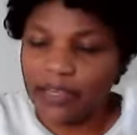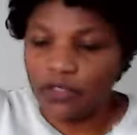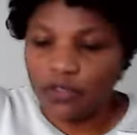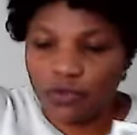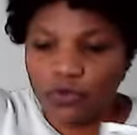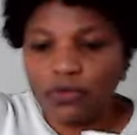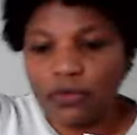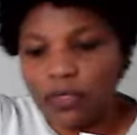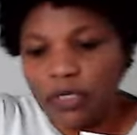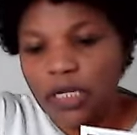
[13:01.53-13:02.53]
So
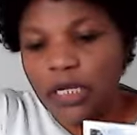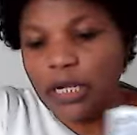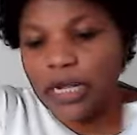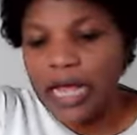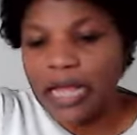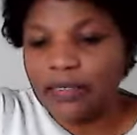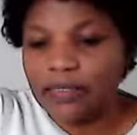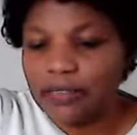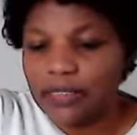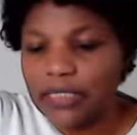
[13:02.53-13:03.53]
can
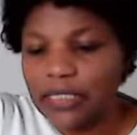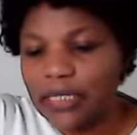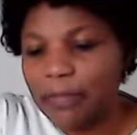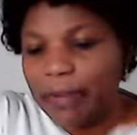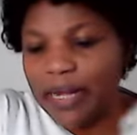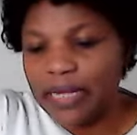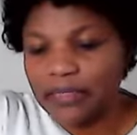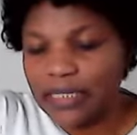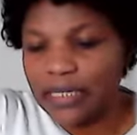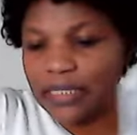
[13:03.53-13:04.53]
60
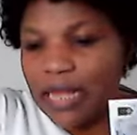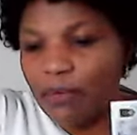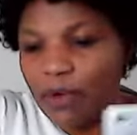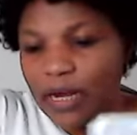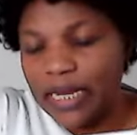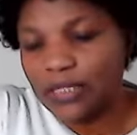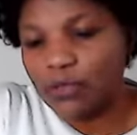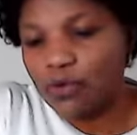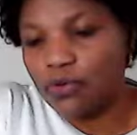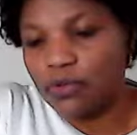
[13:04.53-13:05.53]
pounds, take that one, let's
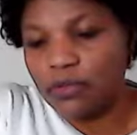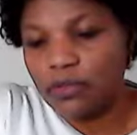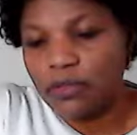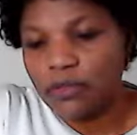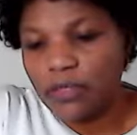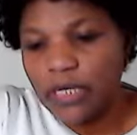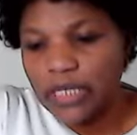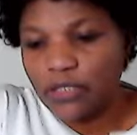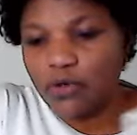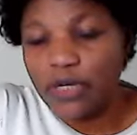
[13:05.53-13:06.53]
go.
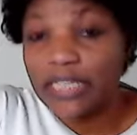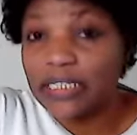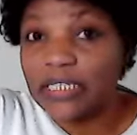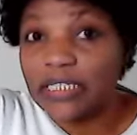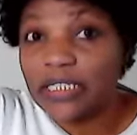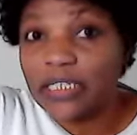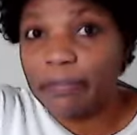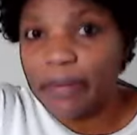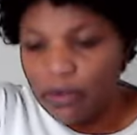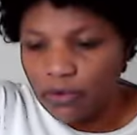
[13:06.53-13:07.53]
Let's say 60
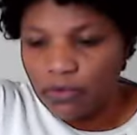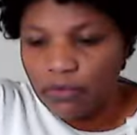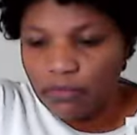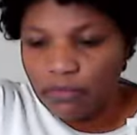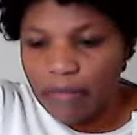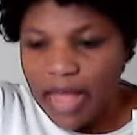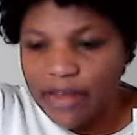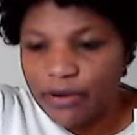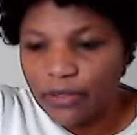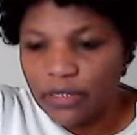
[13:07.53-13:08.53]
pounds
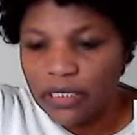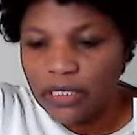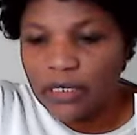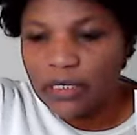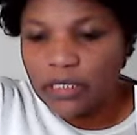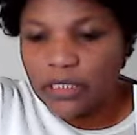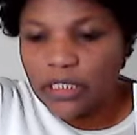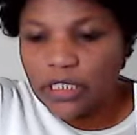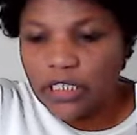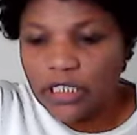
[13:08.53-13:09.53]
minus
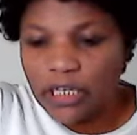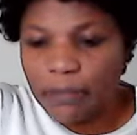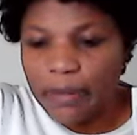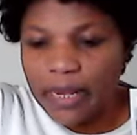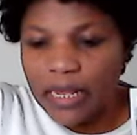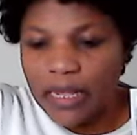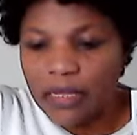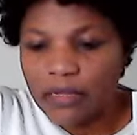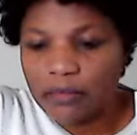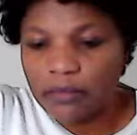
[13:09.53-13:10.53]
60 pounds.